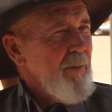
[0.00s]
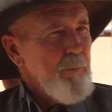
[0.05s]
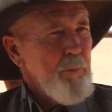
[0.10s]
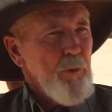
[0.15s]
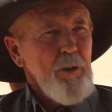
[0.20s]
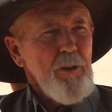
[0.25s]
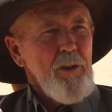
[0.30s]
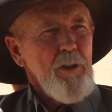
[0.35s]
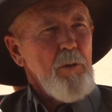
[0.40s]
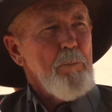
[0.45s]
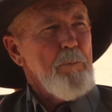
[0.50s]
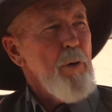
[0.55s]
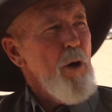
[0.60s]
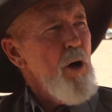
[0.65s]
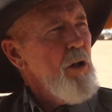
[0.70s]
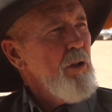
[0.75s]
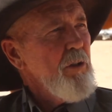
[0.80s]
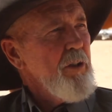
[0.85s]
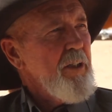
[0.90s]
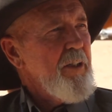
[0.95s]
Put a little
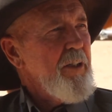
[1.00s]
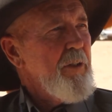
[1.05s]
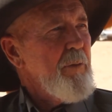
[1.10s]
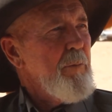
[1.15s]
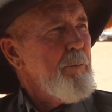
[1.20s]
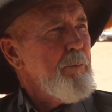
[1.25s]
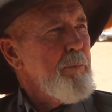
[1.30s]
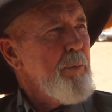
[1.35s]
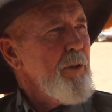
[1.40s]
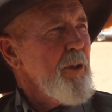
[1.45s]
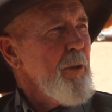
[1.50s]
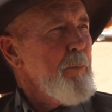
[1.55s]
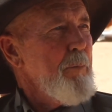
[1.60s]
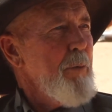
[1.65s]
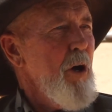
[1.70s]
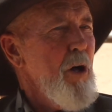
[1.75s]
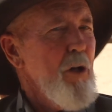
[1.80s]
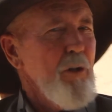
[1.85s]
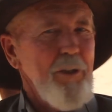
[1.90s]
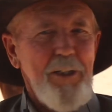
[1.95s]

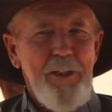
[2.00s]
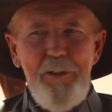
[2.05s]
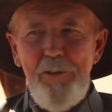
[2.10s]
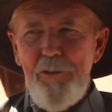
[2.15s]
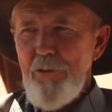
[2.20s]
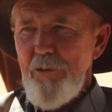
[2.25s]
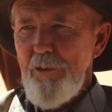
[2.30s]
Paulden in your